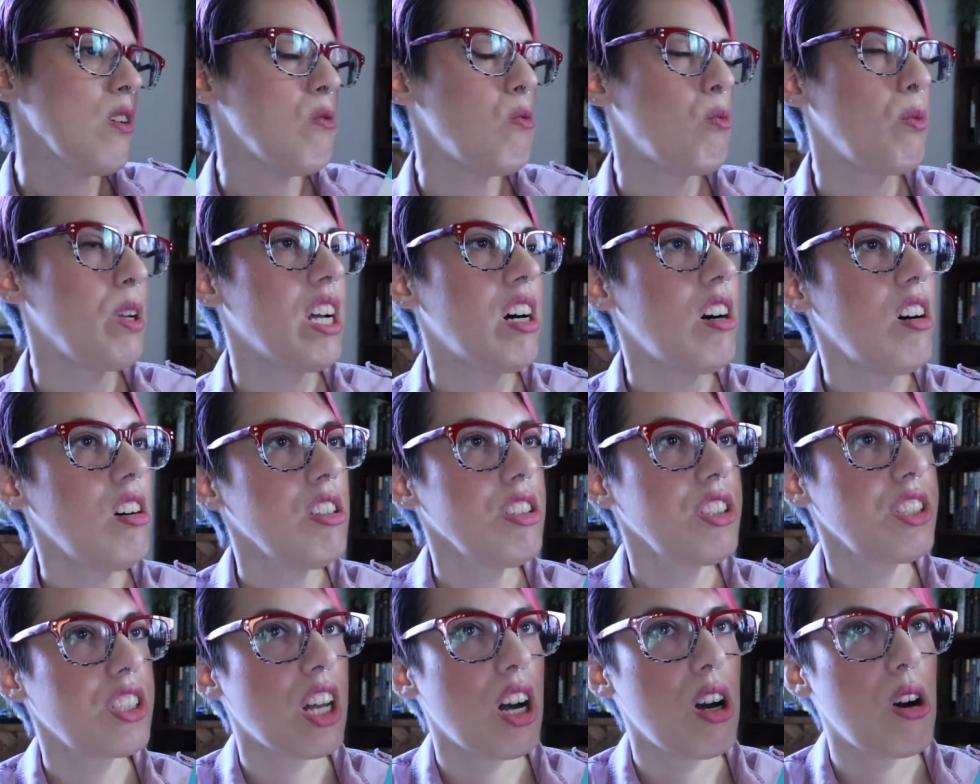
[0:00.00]
We
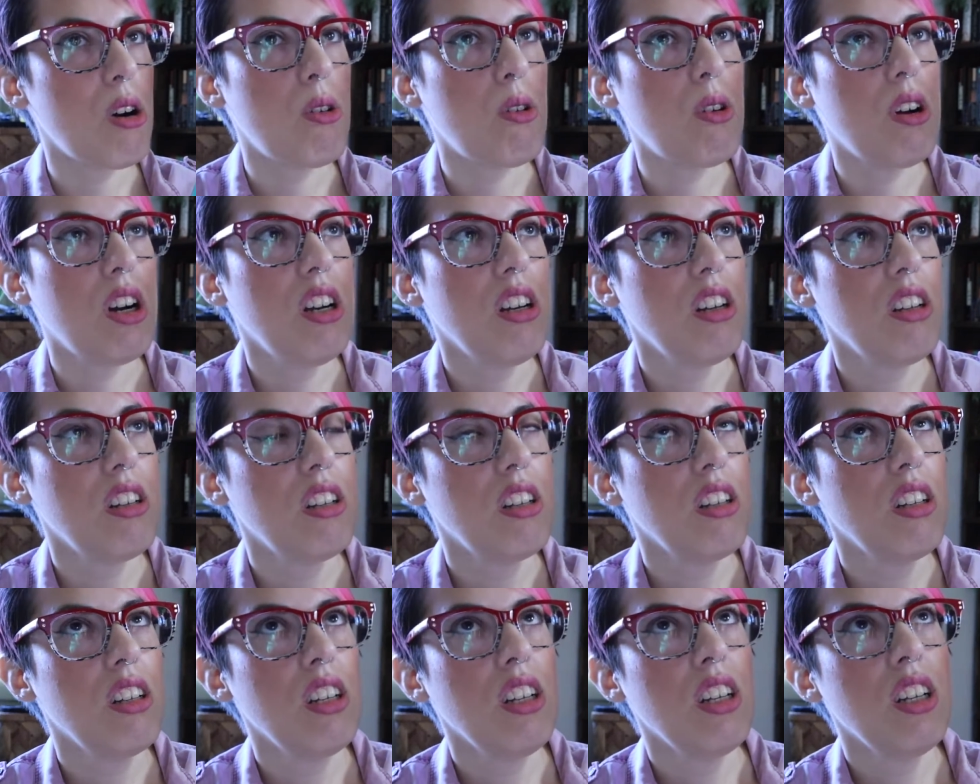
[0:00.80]
also,
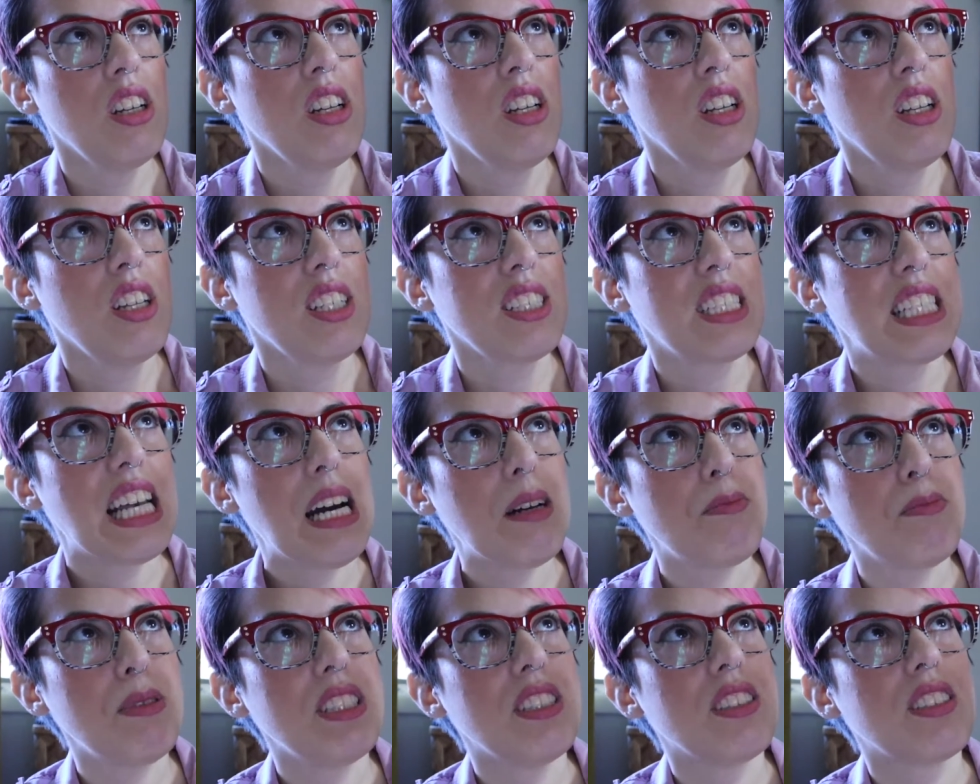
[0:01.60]
this
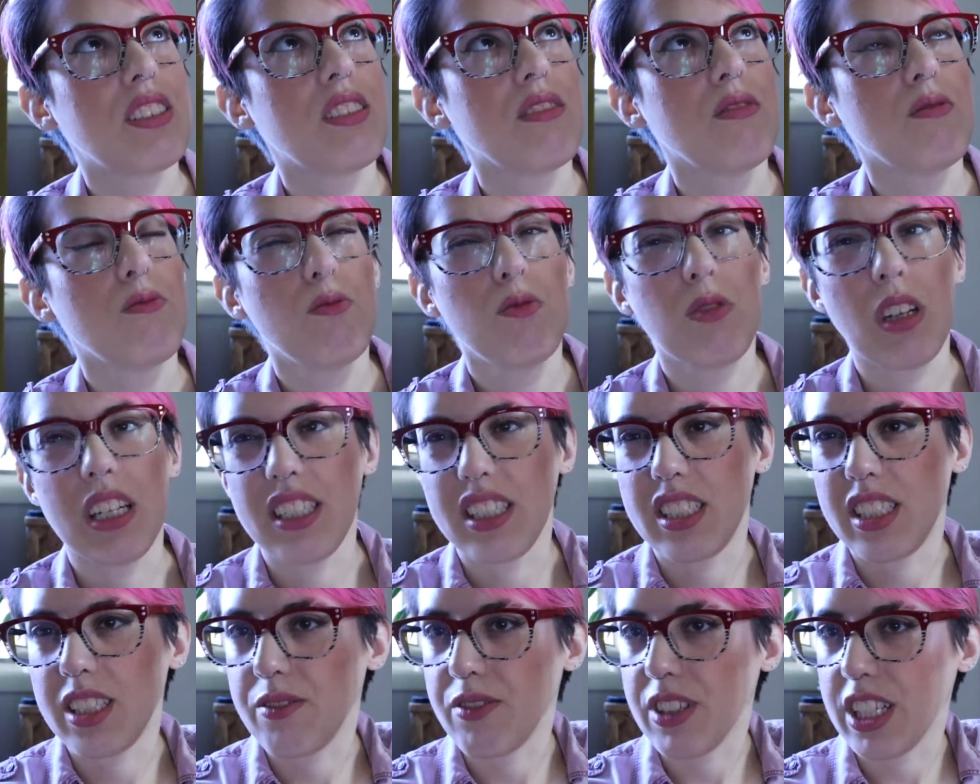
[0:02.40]
happens
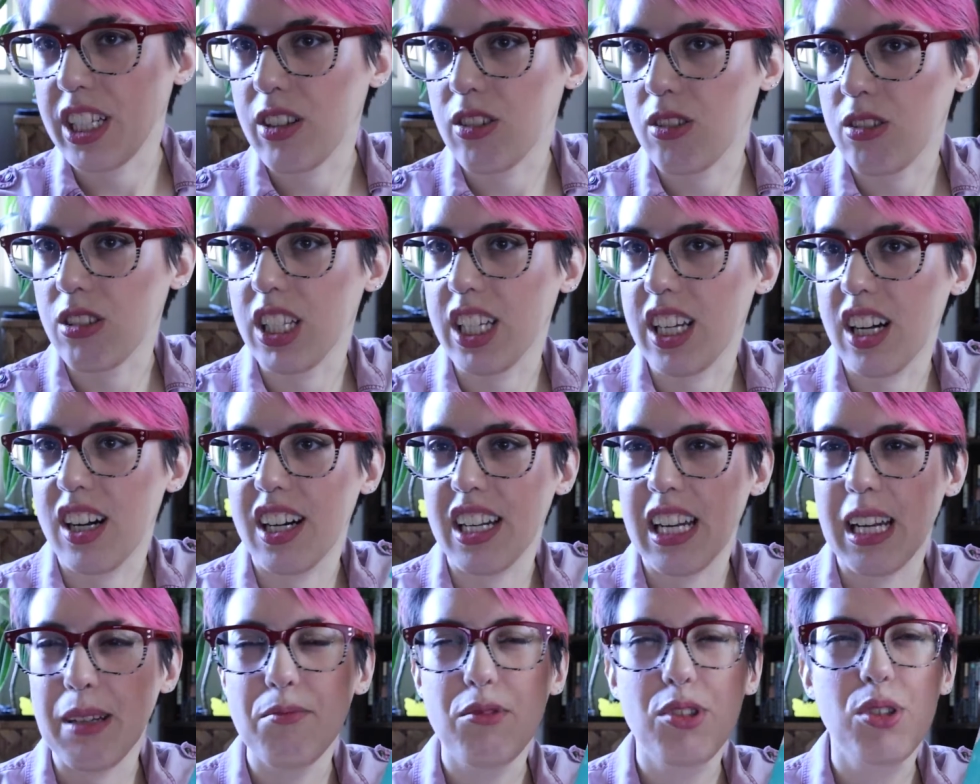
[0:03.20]
relatively early
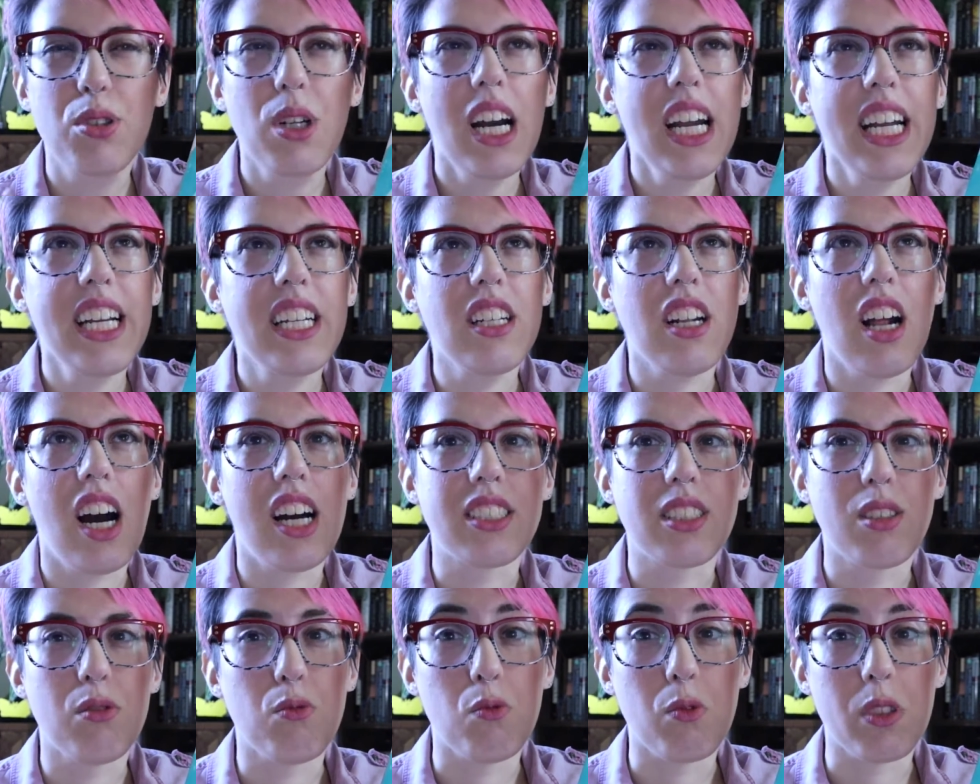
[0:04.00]
on. I'm trying
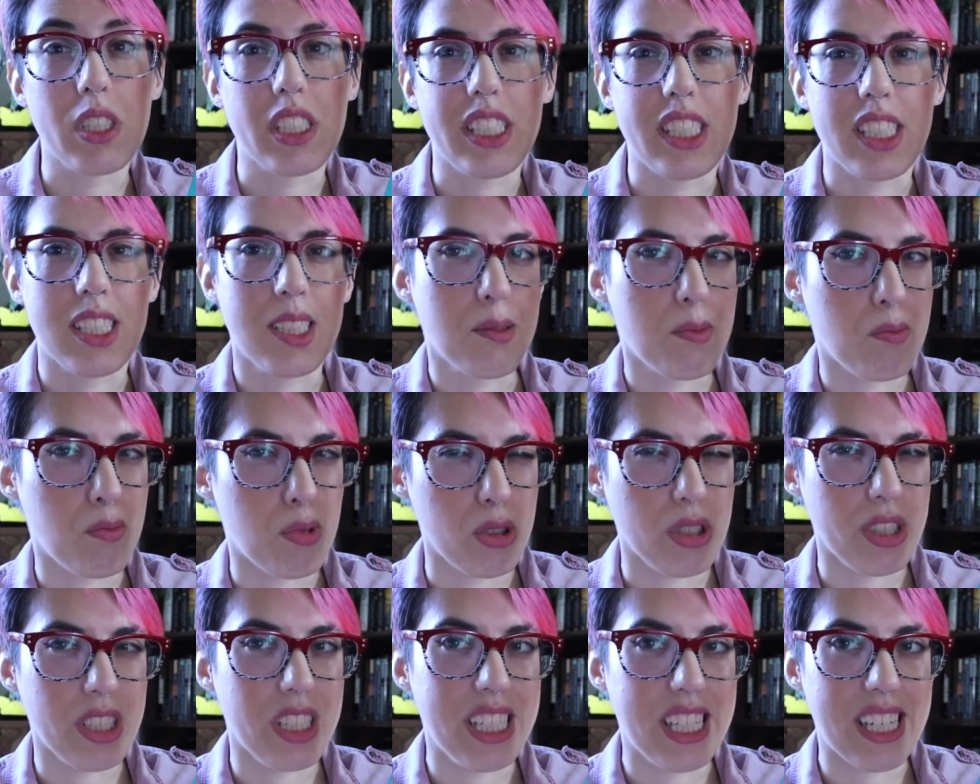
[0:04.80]
not to really
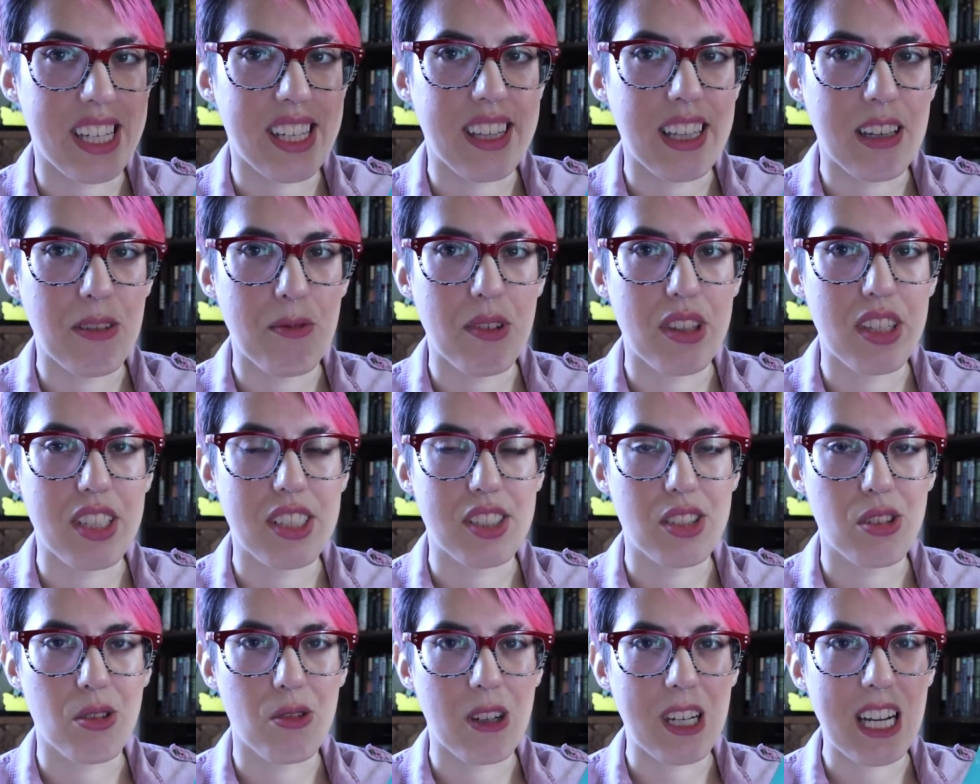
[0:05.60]
spoil anything with the
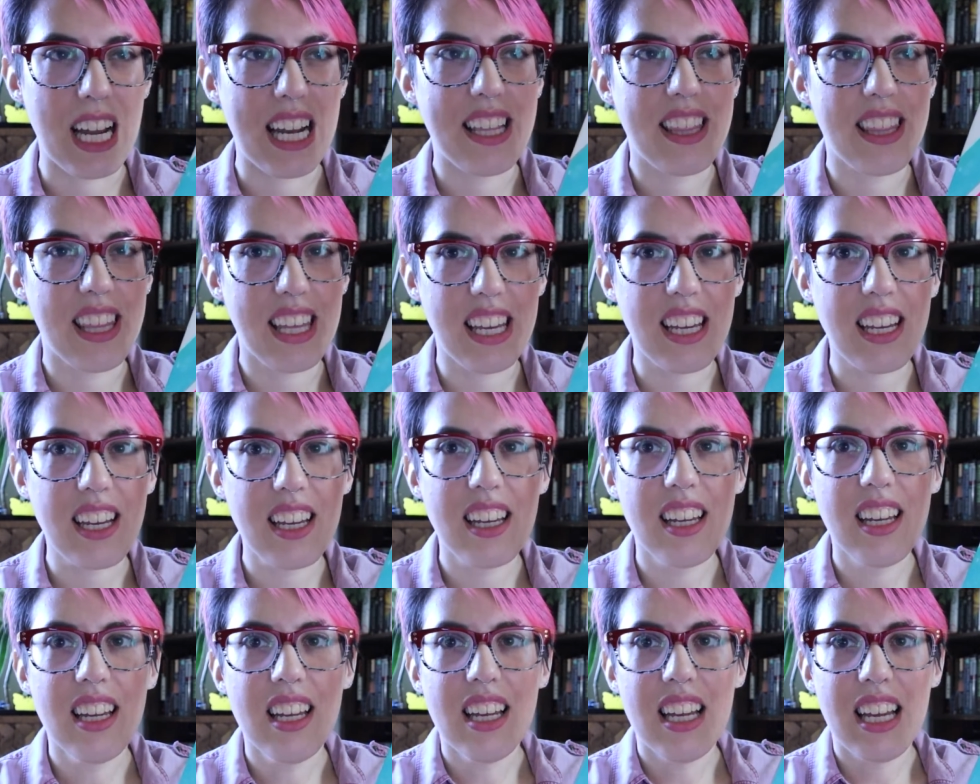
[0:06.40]
story. I
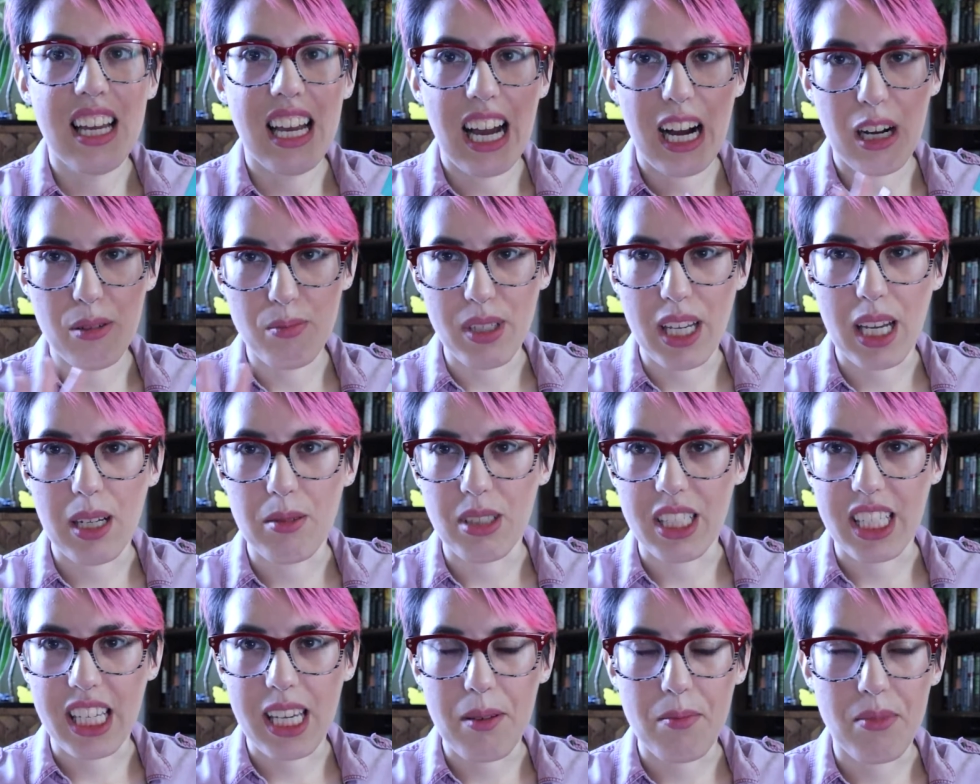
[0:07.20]
think I'll be
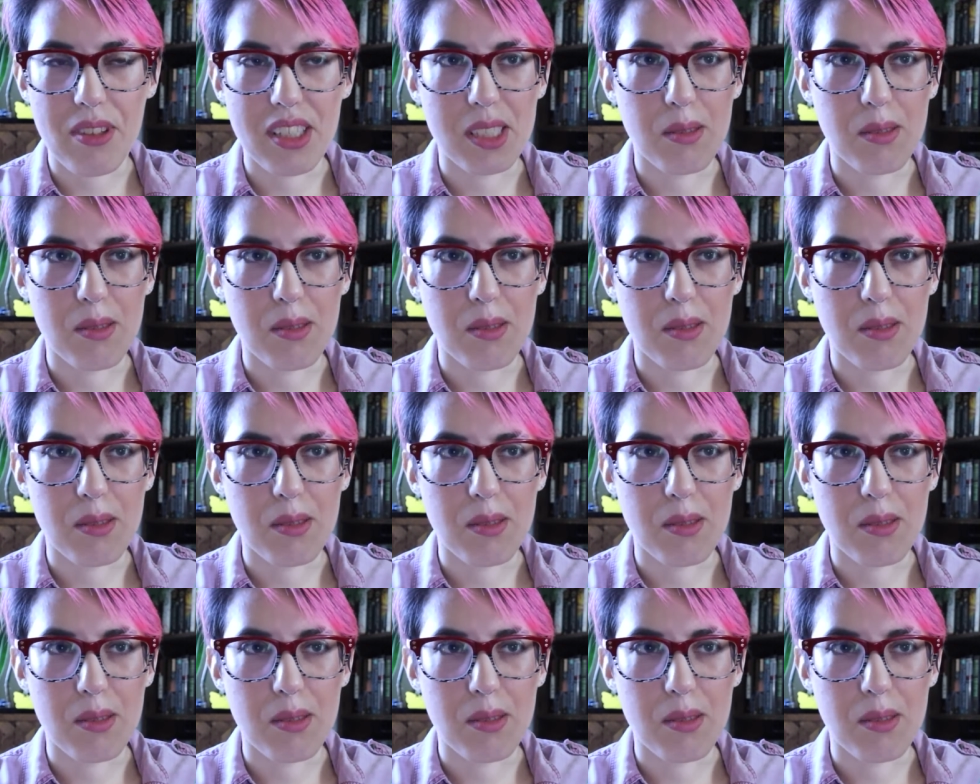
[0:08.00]
able to keep